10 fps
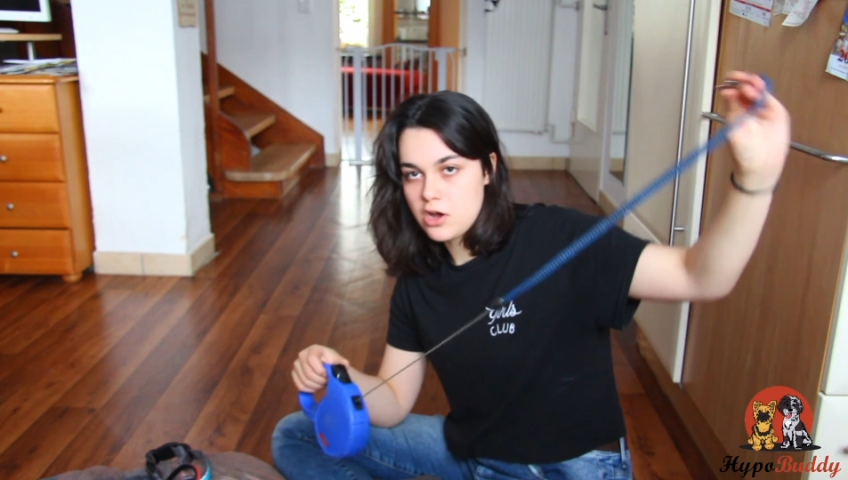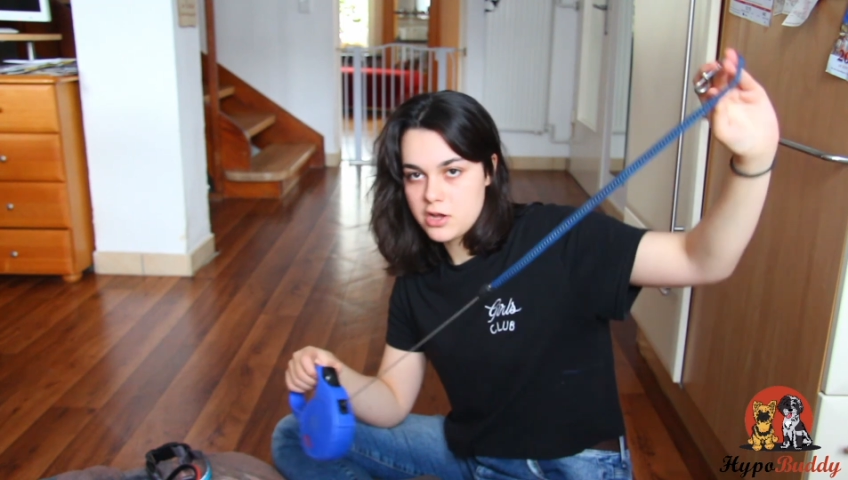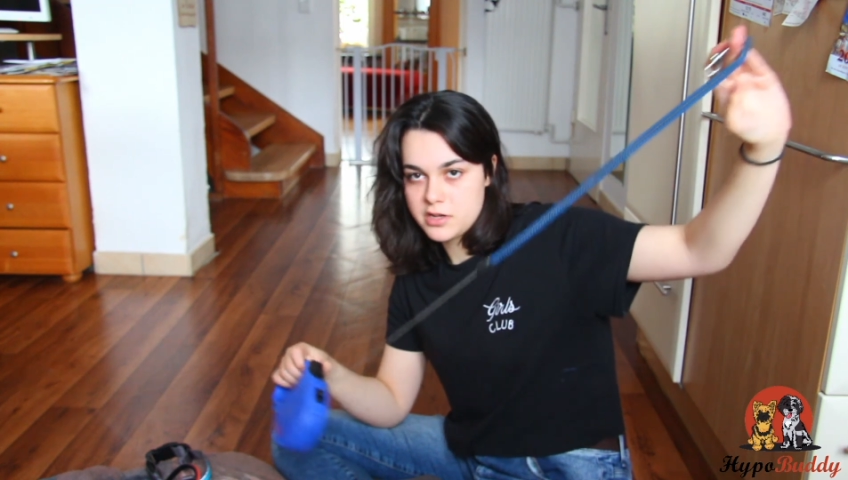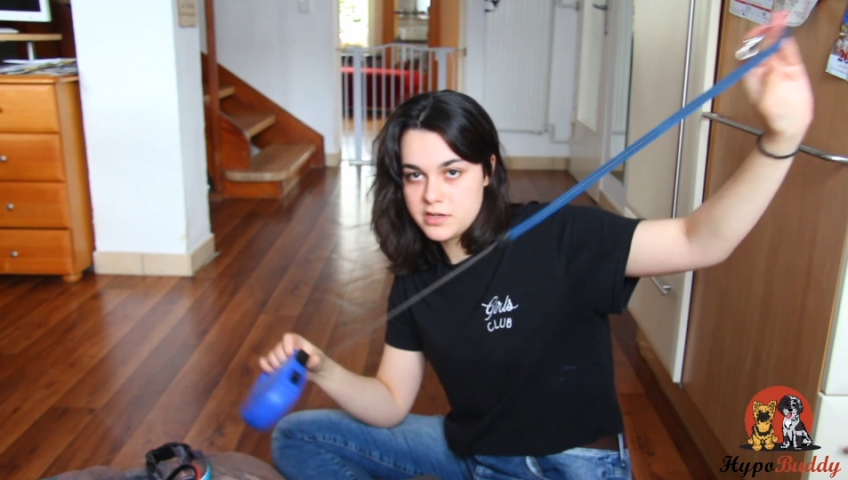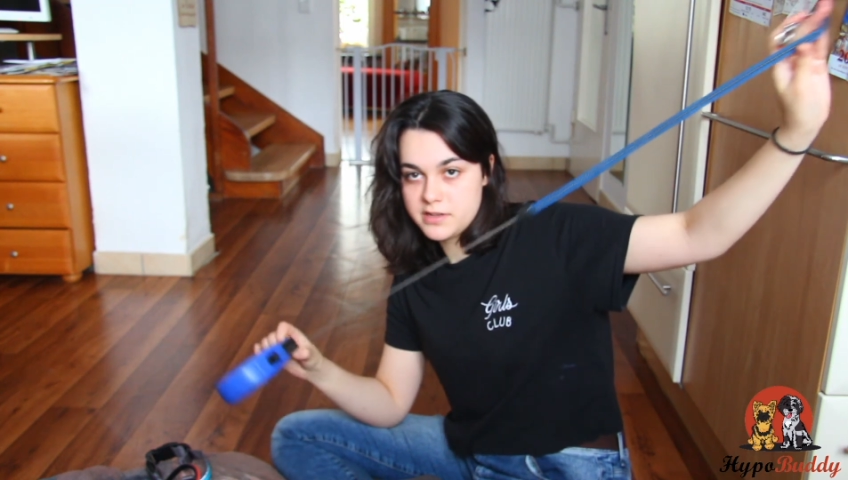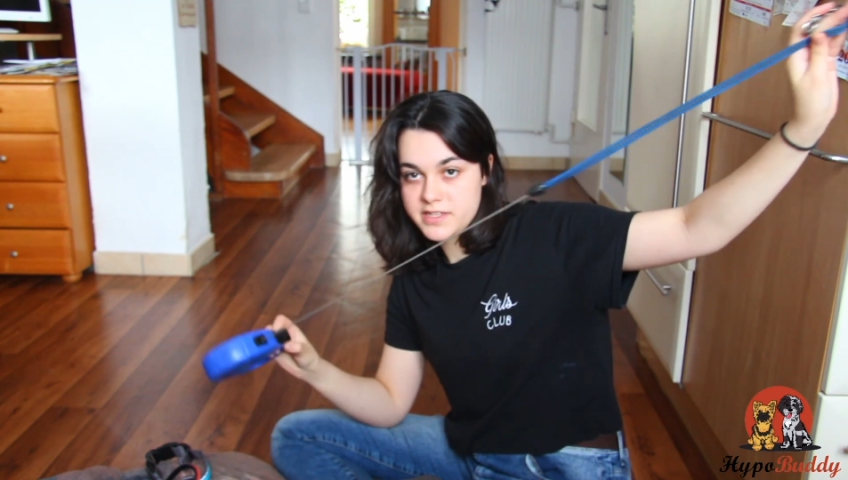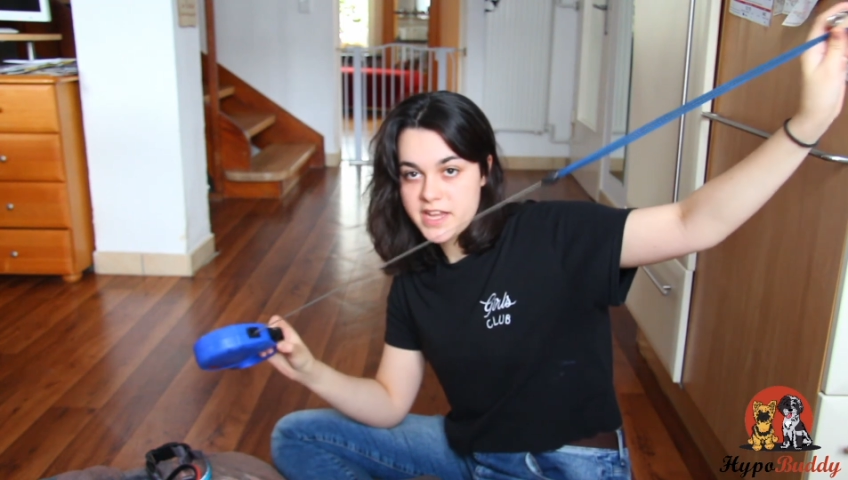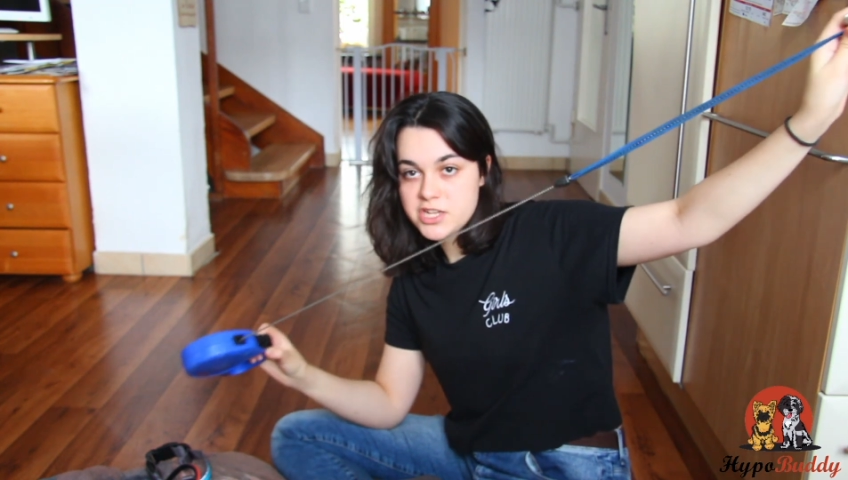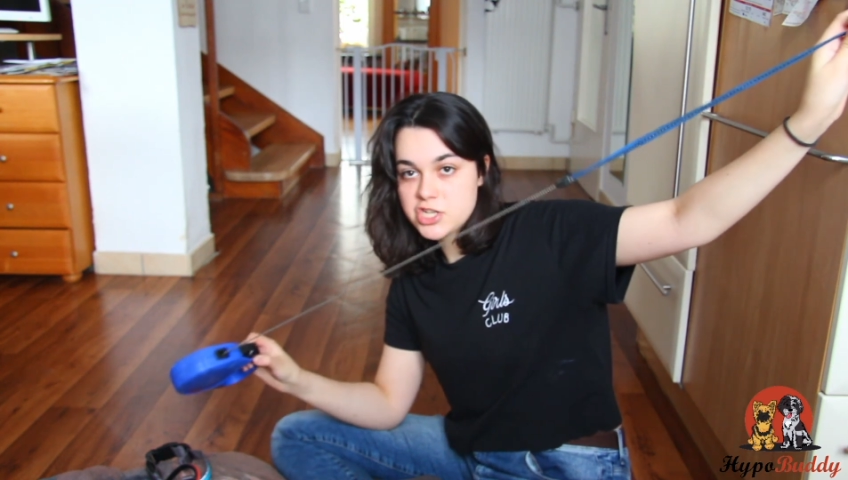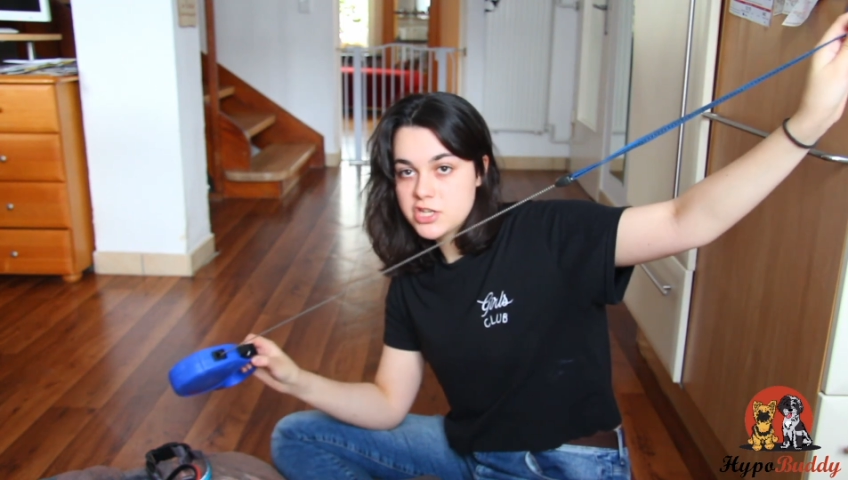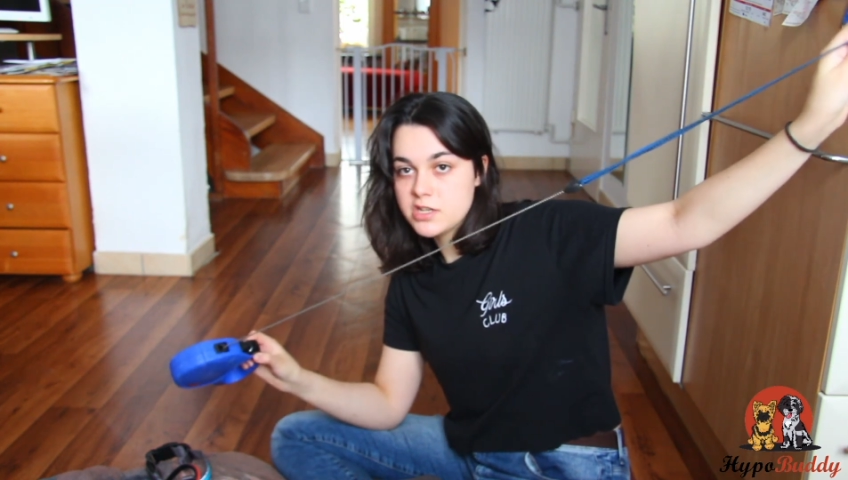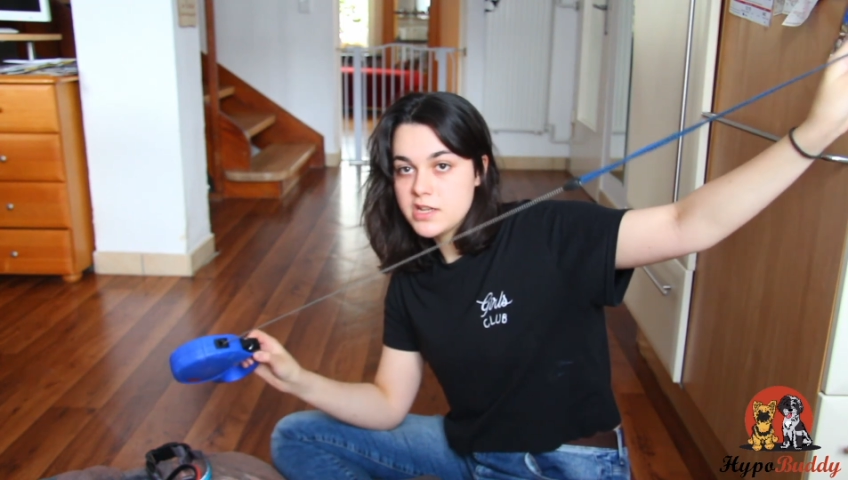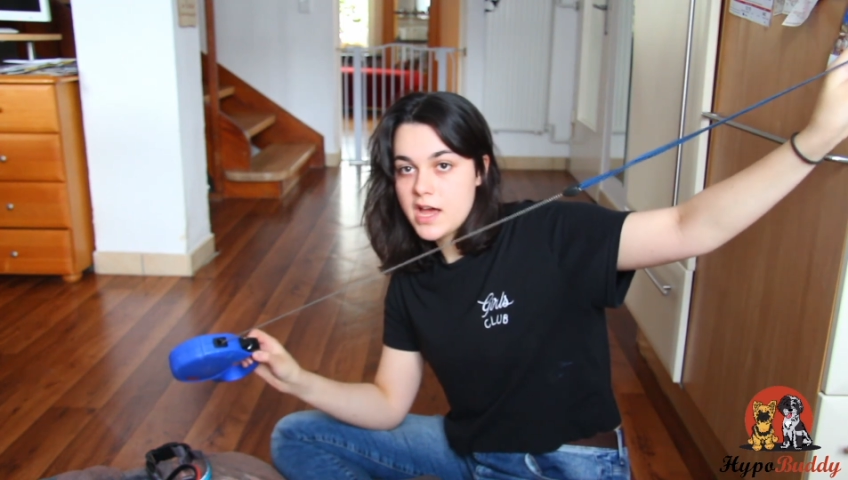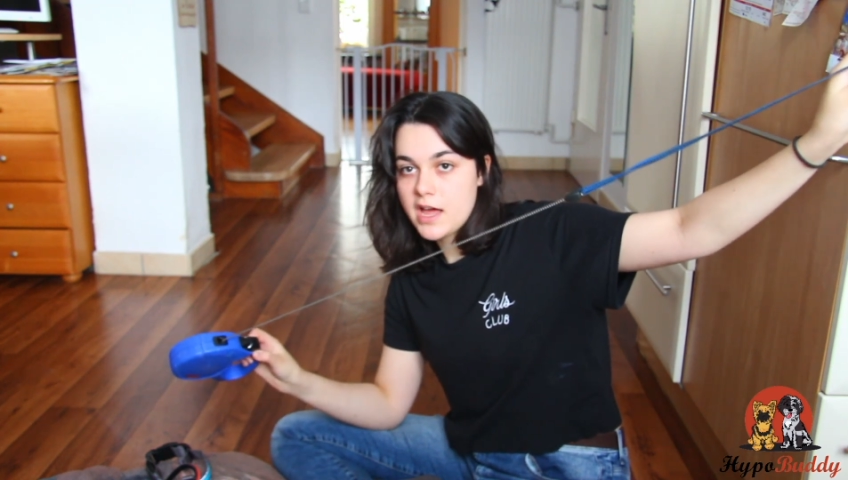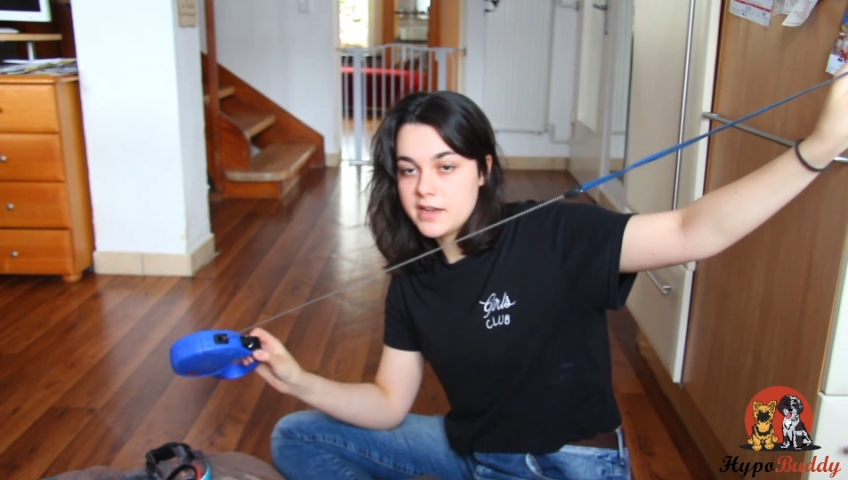on
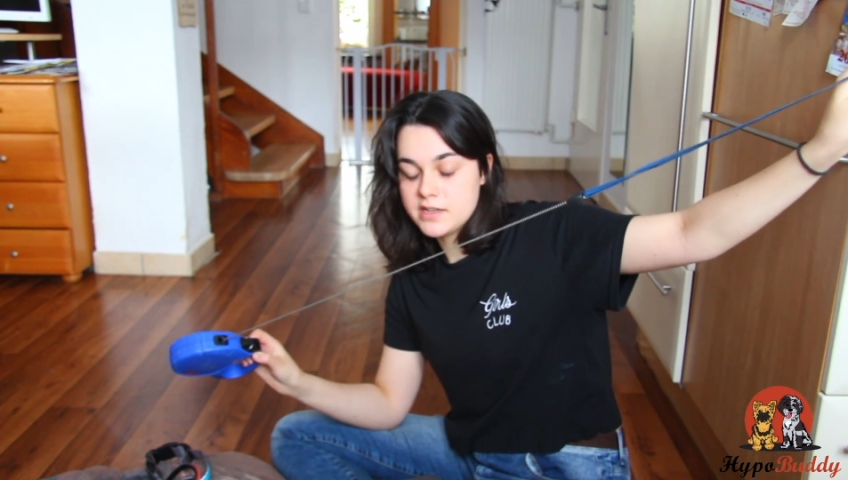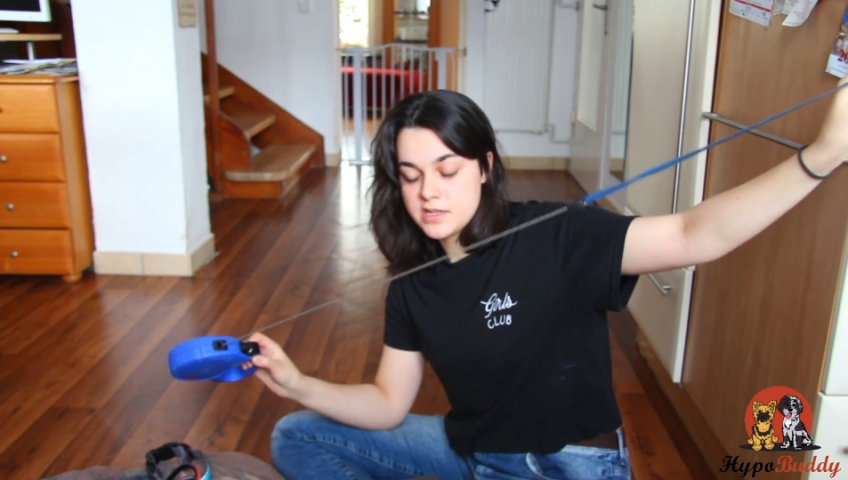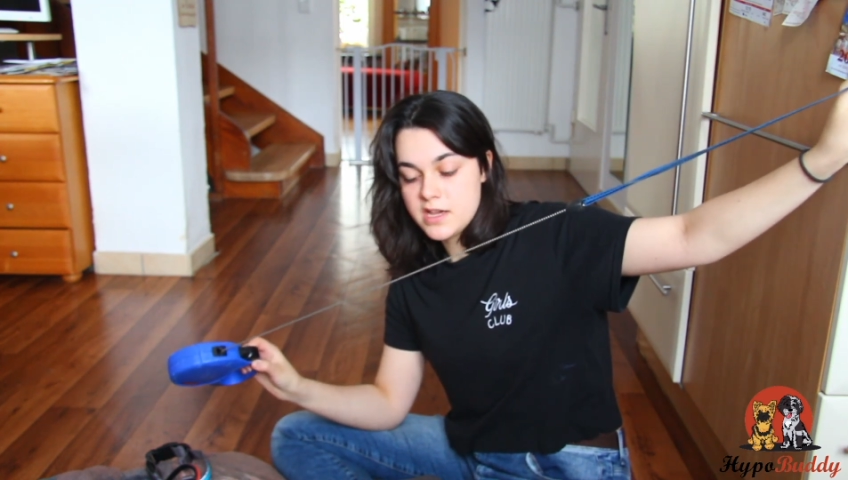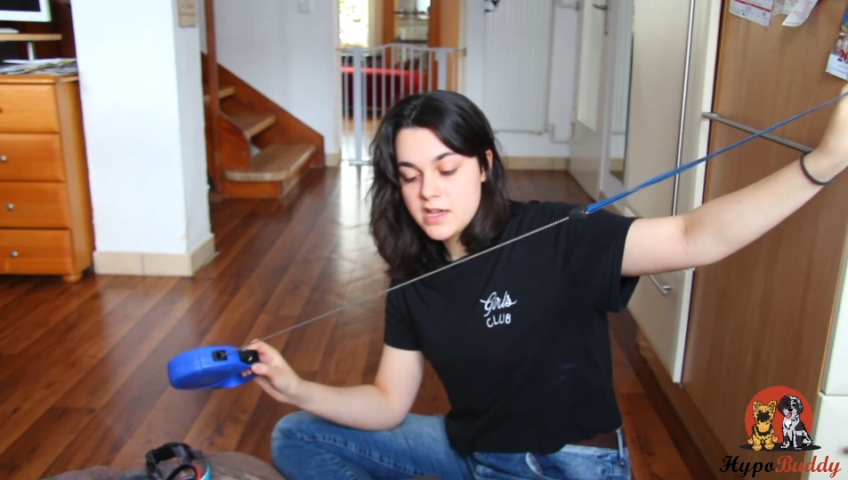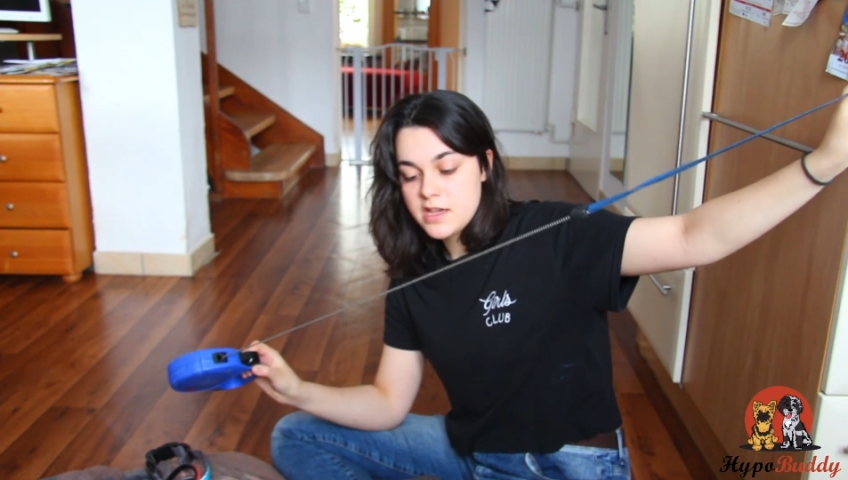tension, and